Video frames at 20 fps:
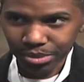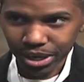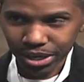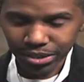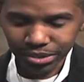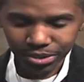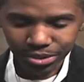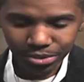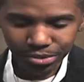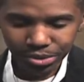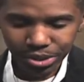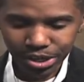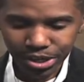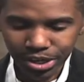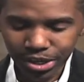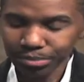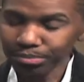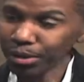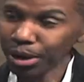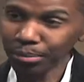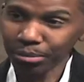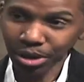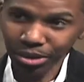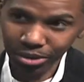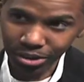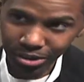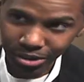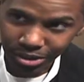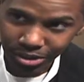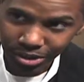passed away. My
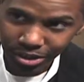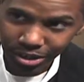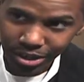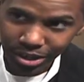mother,